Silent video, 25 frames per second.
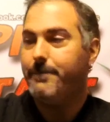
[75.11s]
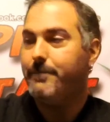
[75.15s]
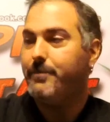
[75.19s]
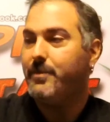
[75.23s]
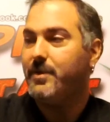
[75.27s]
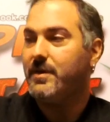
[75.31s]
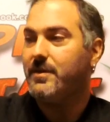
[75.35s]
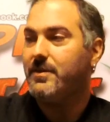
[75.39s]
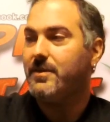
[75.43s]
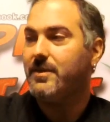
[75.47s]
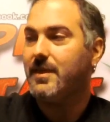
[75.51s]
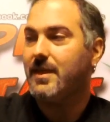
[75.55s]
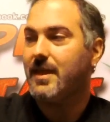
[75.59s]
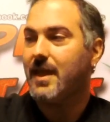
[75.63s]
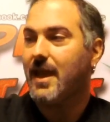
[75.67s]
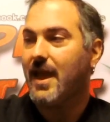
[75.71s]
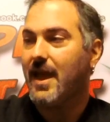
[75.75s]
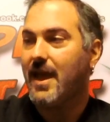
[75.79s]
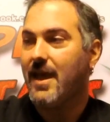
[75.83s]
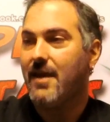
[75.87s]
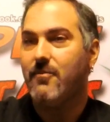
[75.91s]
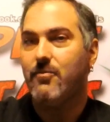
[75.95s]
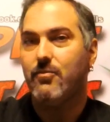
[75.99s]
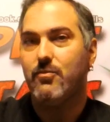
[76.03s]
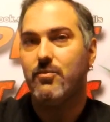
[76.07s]
but they
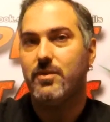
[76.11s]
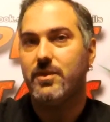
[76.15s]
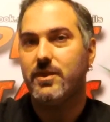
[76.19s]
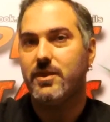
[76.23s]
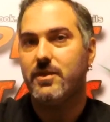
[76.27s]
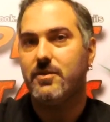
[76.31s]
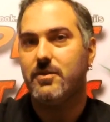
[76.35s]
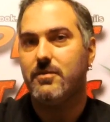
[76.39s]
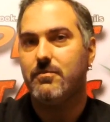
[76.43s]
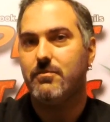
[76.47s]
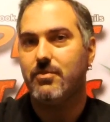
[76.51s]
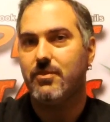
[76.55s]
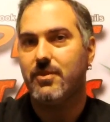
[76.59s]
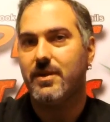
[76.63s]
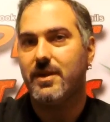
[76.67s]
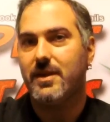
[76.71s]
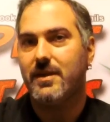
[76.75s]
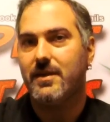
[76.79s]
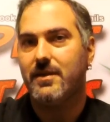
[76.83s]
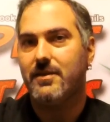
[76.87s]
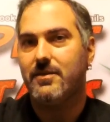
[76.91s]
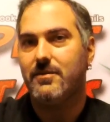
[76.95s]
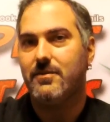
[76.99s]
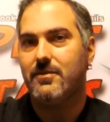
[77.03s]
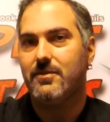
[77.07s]
have really good
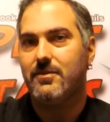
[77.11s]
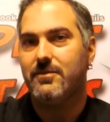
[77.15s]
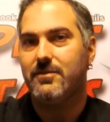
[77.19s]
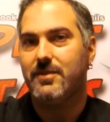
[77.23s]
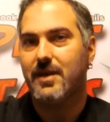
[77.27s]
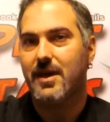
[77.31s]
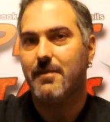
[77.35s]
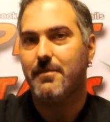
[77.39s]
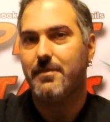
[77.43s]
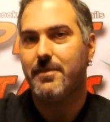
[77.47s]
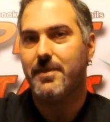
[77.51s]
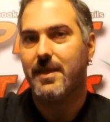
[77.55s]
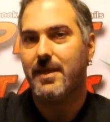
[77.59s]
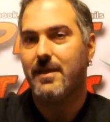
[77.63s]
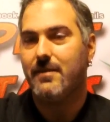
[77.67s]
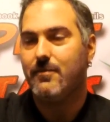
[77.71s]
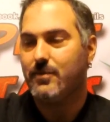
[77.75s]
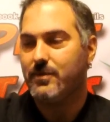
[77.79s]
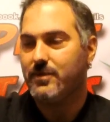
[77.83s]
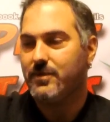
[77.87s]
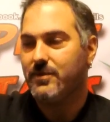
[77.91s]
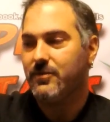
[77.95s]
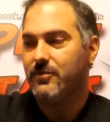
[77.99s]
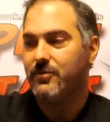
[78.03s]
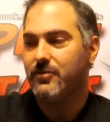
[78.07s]
brand on top of that
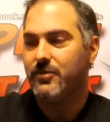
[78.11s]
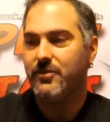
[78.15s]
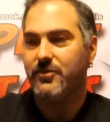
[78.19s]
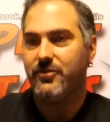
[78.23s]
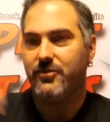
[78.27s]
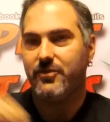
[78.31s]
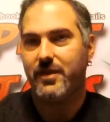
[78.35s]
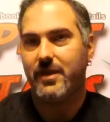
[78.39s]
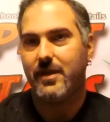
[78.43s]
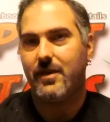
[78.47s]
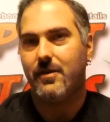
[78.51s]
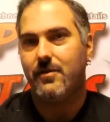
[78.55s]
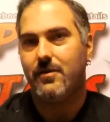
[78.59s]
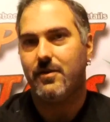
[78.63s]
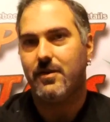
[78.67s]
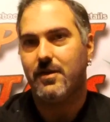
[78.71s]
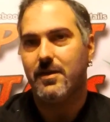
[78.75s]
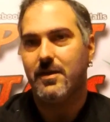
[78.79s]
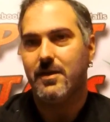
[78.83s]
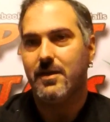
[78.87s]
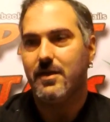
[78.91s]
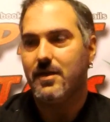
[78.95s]
with the Traditional.